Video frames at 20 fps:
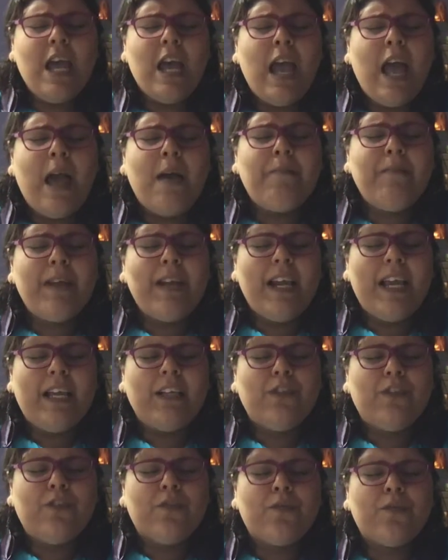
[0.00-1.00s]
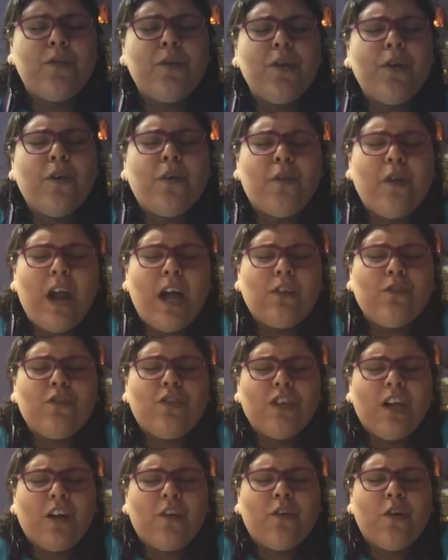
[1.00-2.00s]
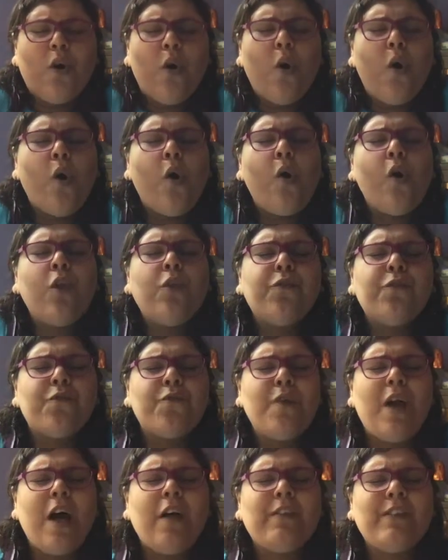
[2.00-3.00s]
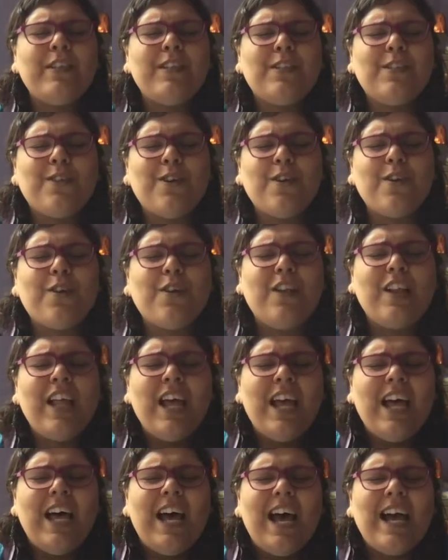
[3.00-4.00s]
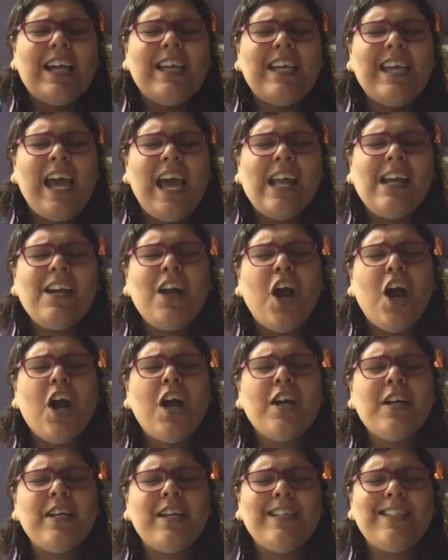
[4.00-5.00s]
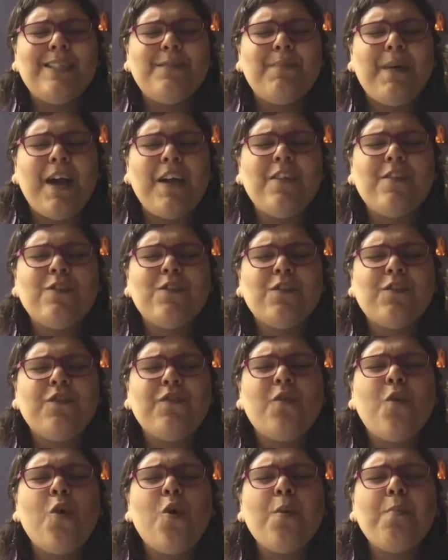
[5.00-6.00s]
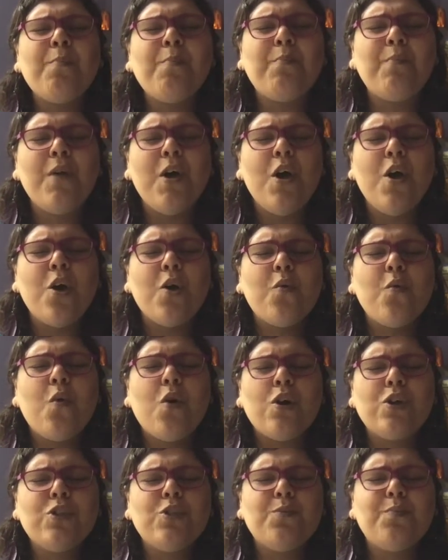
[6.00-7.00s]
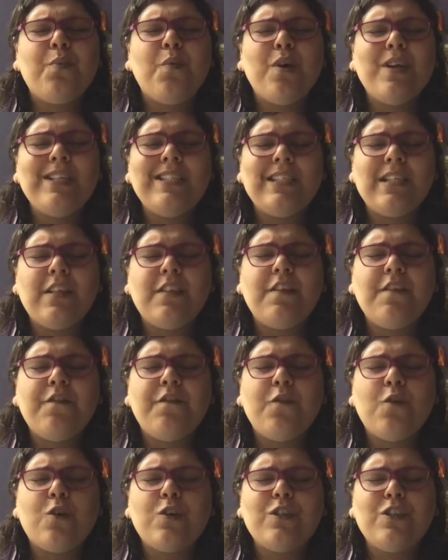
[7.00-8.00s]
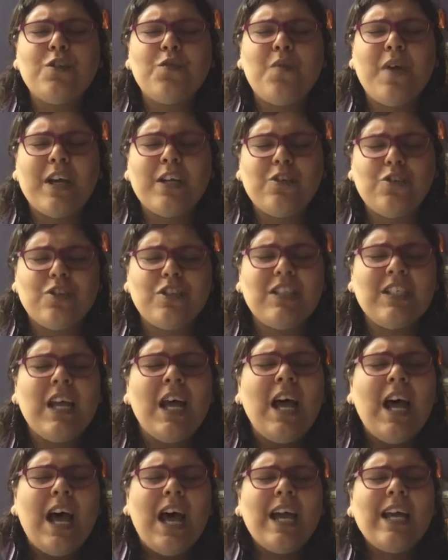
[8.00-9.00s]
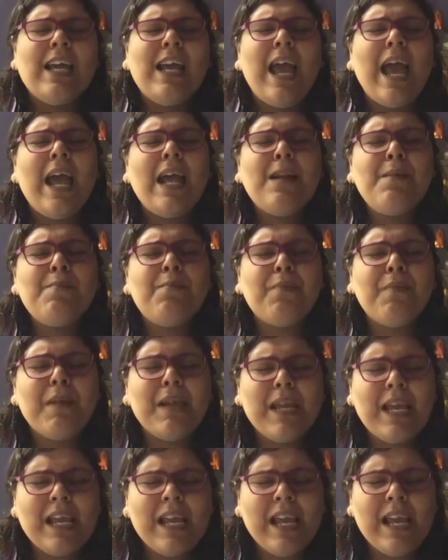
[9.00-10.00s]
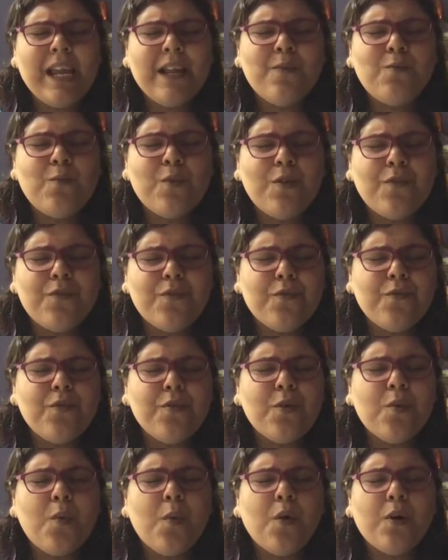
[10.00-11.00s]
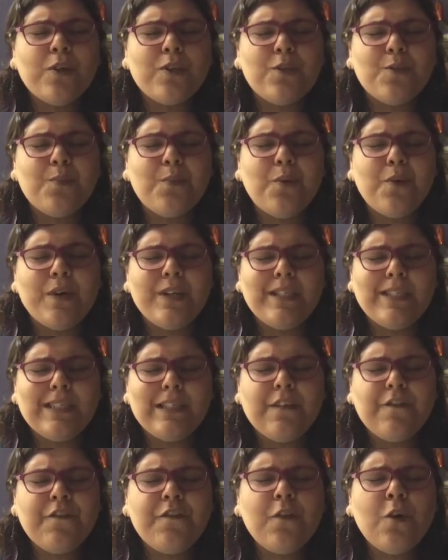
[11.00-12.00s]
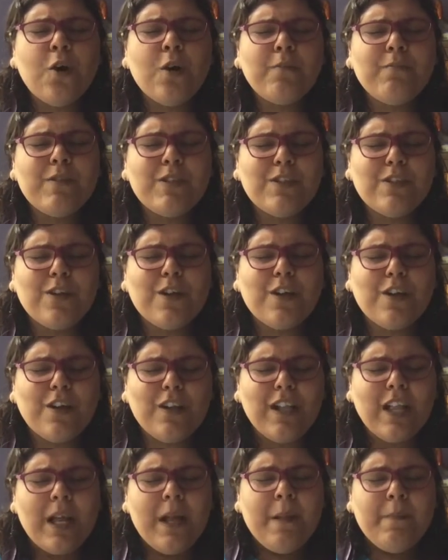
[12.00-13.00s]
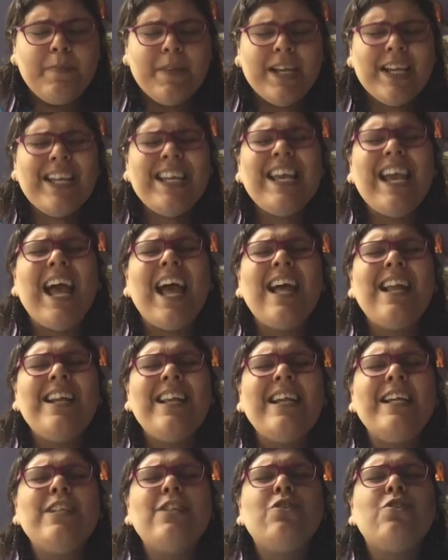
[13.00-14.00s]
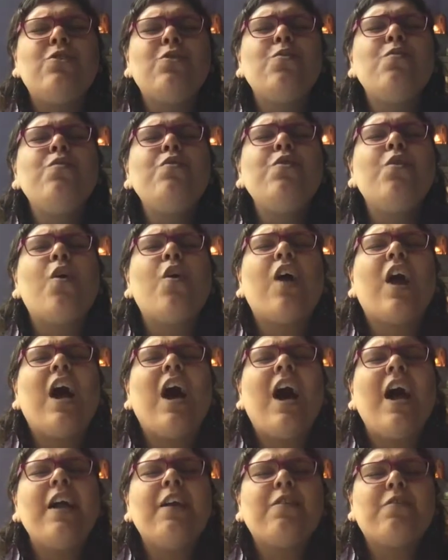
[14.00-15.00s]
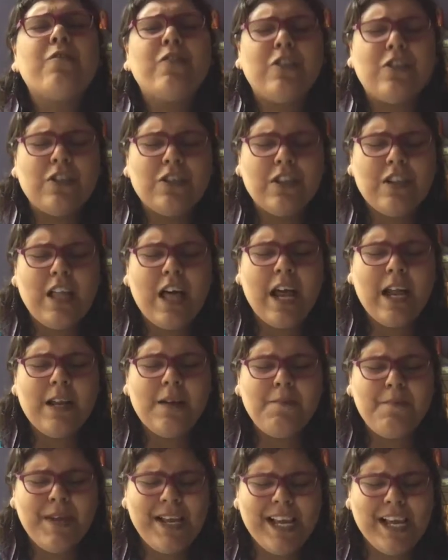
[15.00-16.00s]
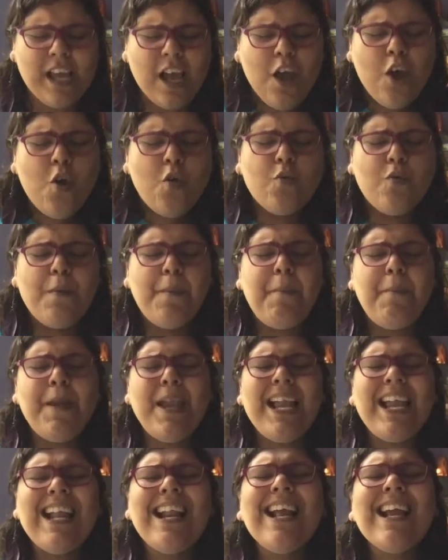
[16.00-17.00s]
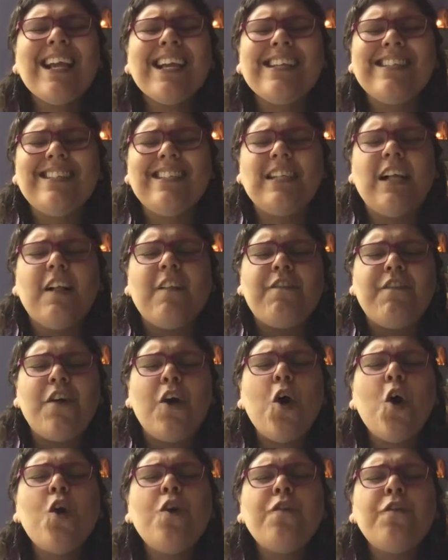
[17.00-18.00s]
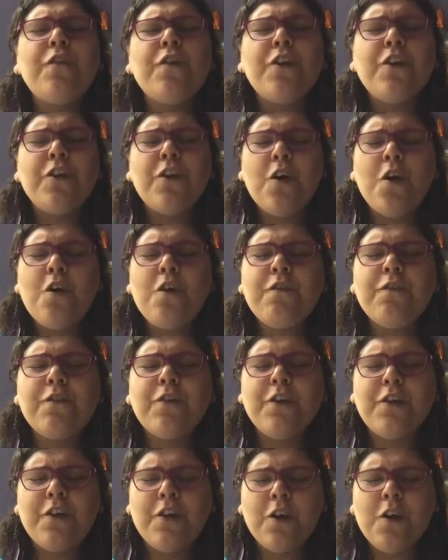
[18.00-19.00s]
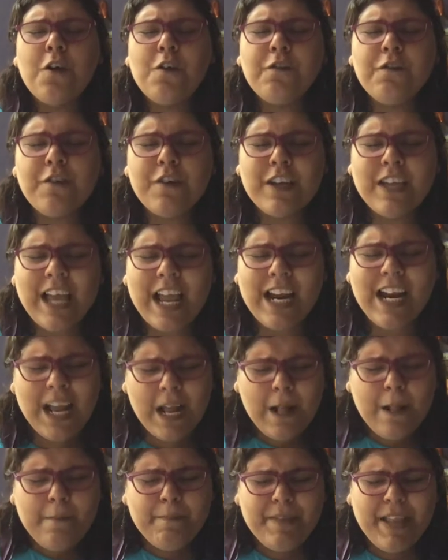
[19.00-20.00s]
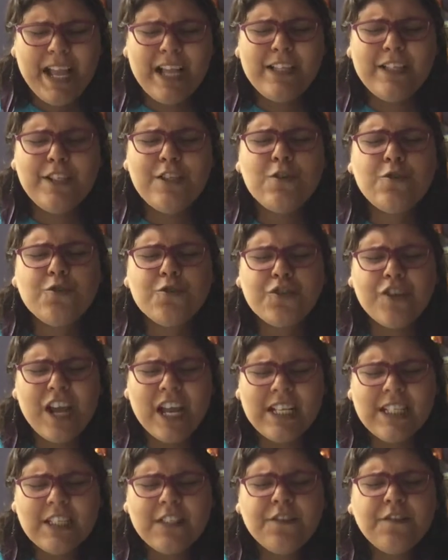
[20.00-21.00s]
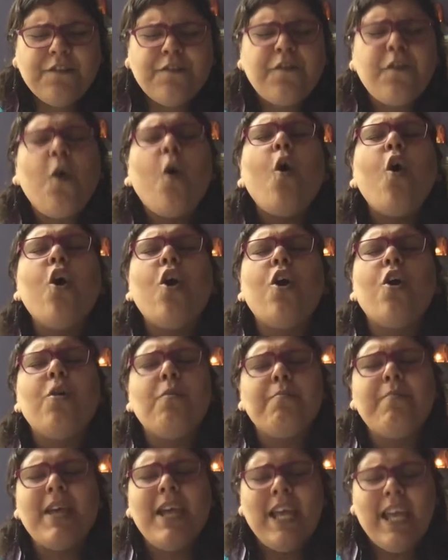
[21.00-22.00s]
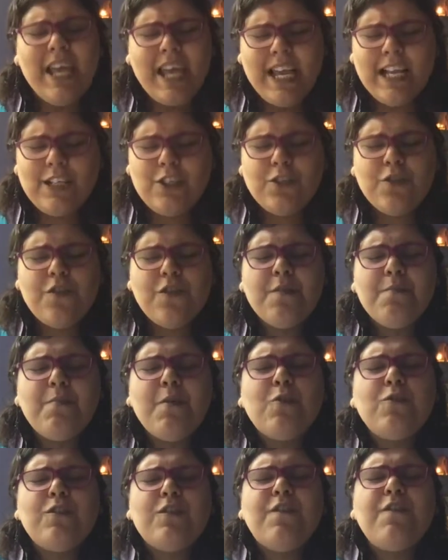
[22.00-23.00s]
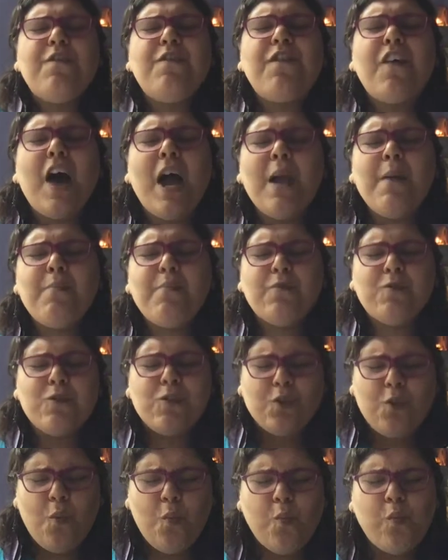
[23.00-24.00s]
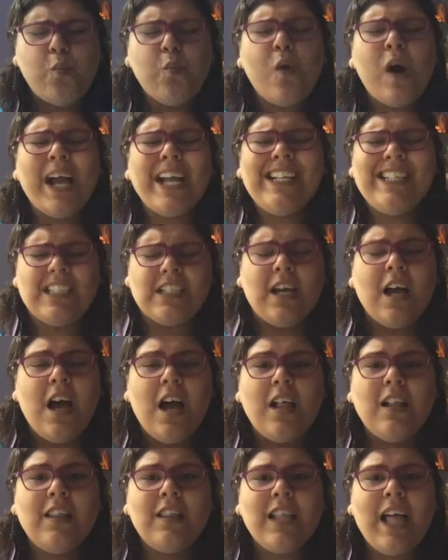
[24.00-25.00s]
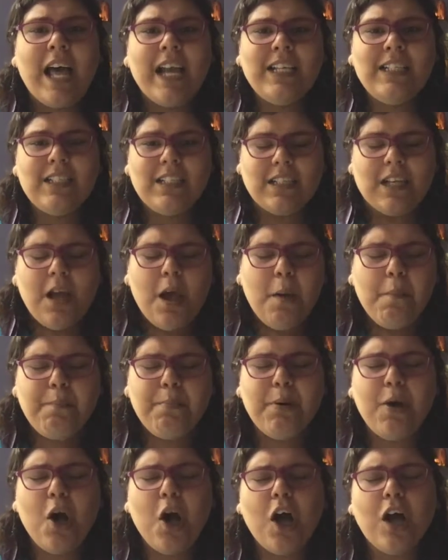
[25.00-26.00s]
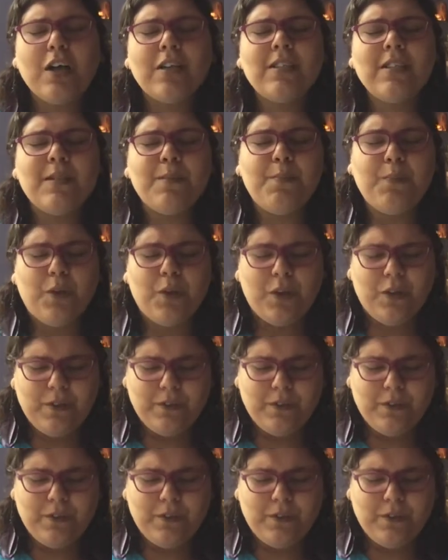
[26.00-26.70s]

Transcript: emanates through your crown chakra all throughout the circle, again harnessed by those 4 quartz points at the 4 directions, again bringing inward through the quartz points that form the circle, again into your high crystalline being, repeating itself over and over and over again as you transform into the most vibrant white light possible.